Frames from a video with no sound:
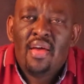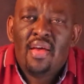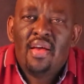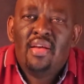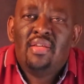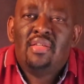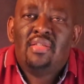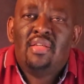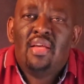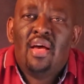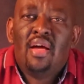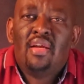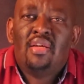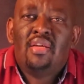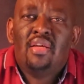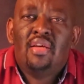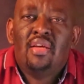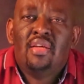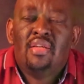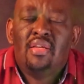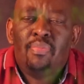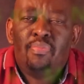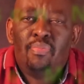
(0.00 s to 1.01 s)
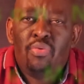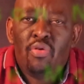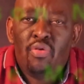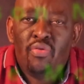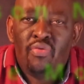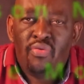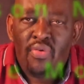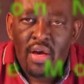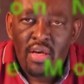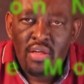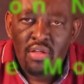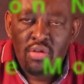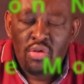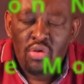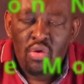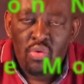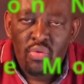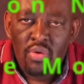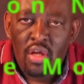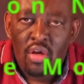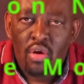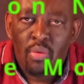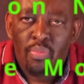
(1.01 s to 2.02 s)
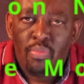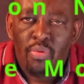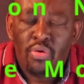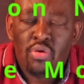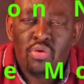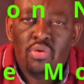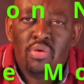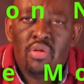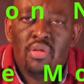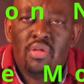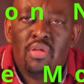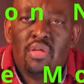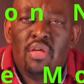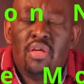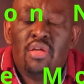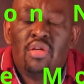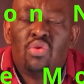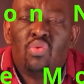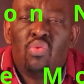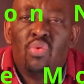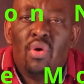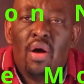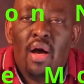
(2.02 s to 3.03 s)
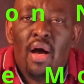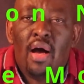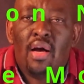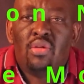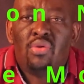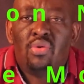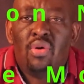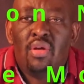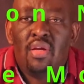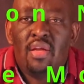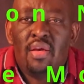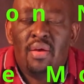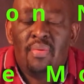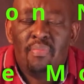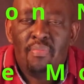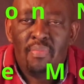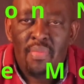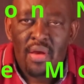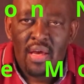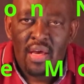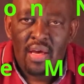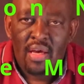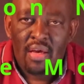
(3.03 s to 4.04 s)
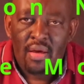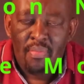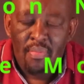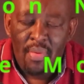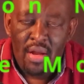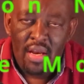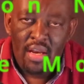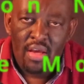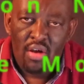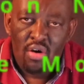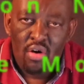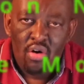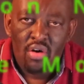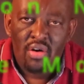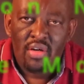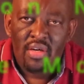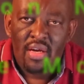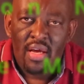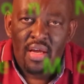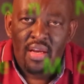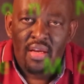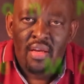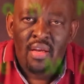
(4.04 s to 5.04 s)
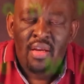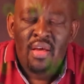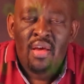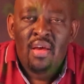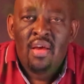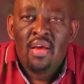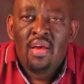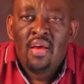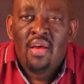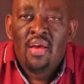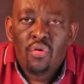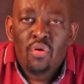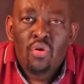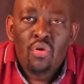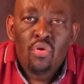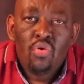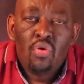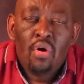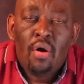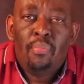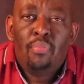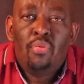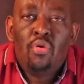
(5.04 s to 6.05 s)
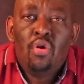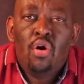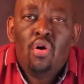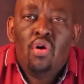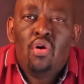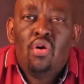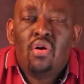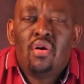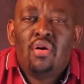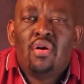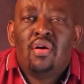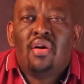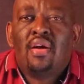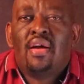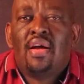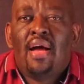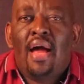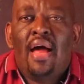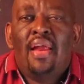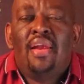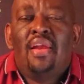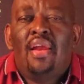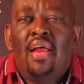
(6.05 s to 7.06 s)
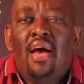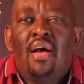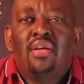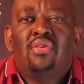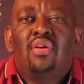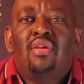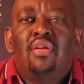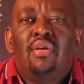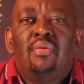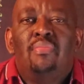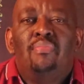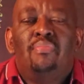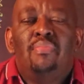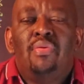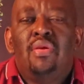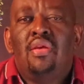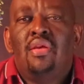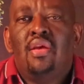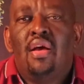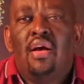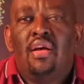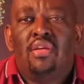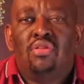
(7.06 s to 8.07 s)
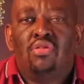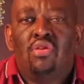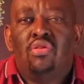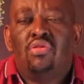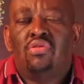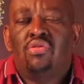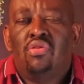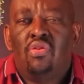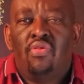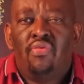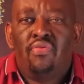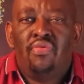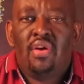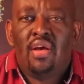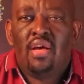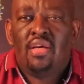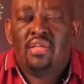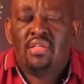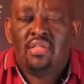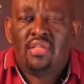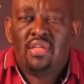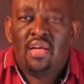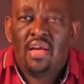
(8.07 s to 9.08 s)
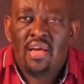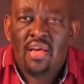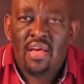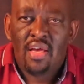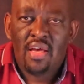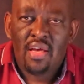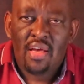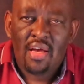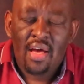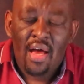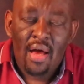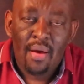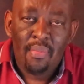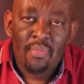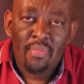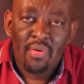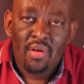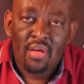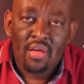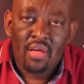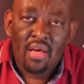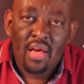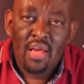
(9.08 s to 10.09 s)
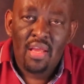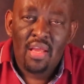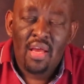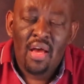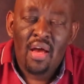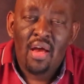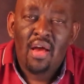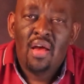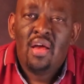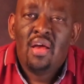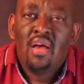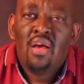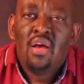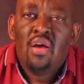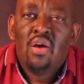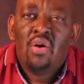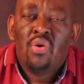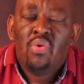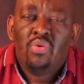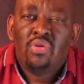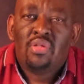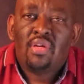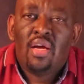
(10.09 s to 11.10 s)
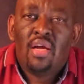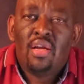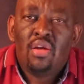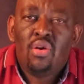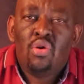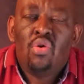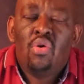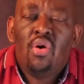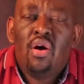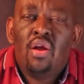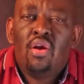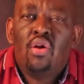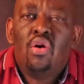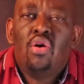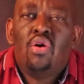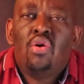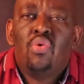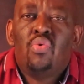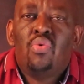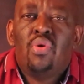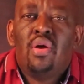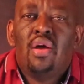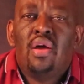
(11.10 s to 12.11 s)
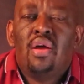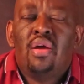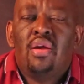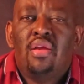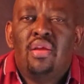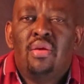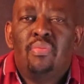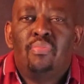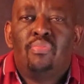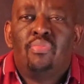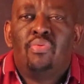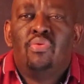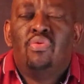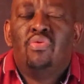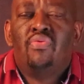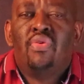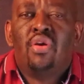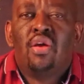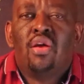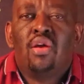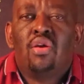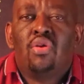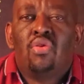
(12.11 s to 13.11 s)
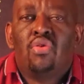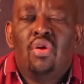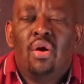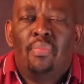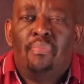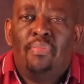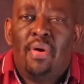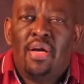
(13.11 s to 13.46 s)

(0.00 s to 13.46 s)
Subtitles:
is that it provides you with an opportunity to actually make money online. Your blog can actually be a source of extra income in Kenya, which can go a long way in improving your